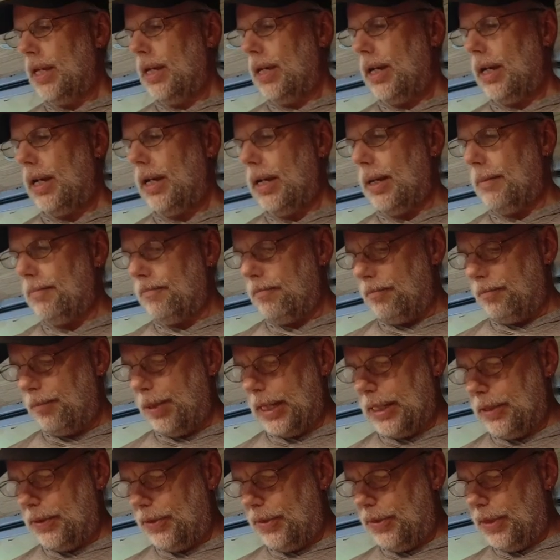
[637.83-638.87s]

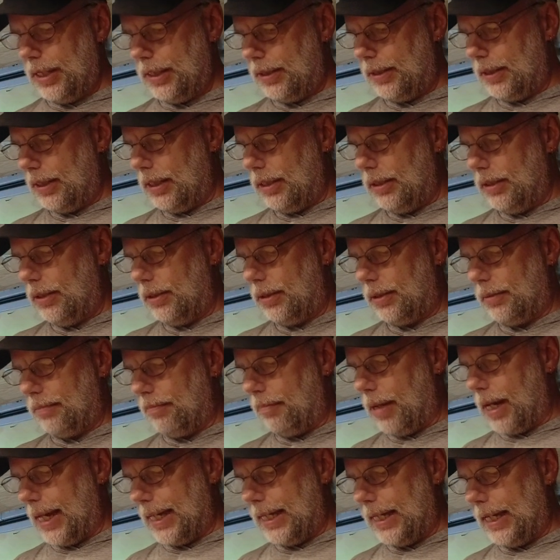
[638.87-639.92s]
But this is
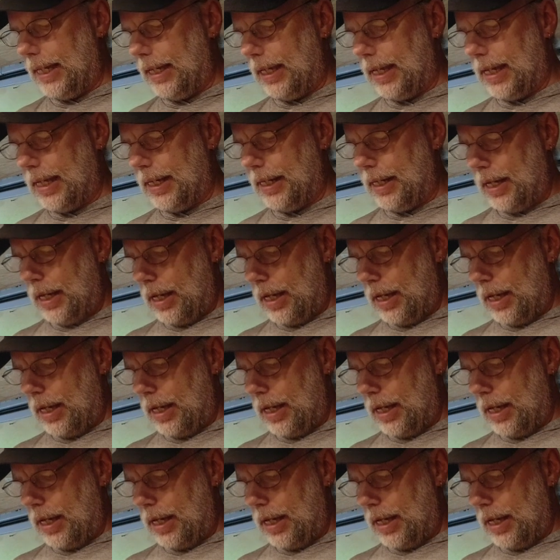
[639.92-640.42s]
my kit.